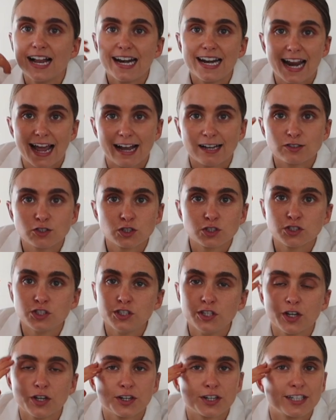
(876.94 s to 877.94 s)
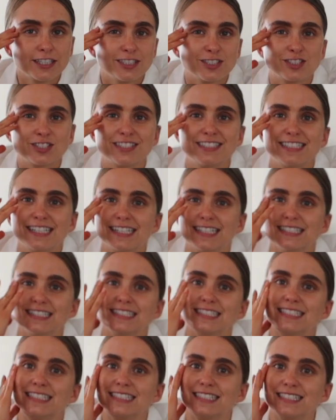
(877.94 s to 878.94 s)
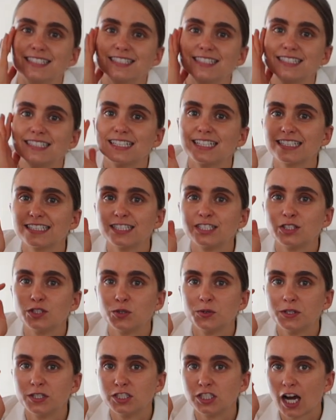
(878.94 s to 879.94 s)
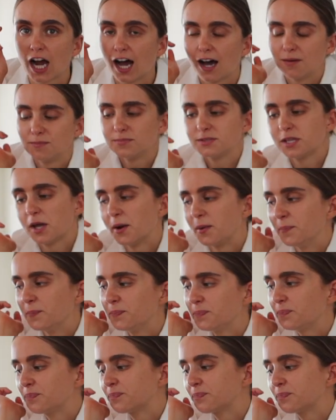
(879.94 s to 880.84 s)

natural deodorant just doesn't, doesn't do the job. So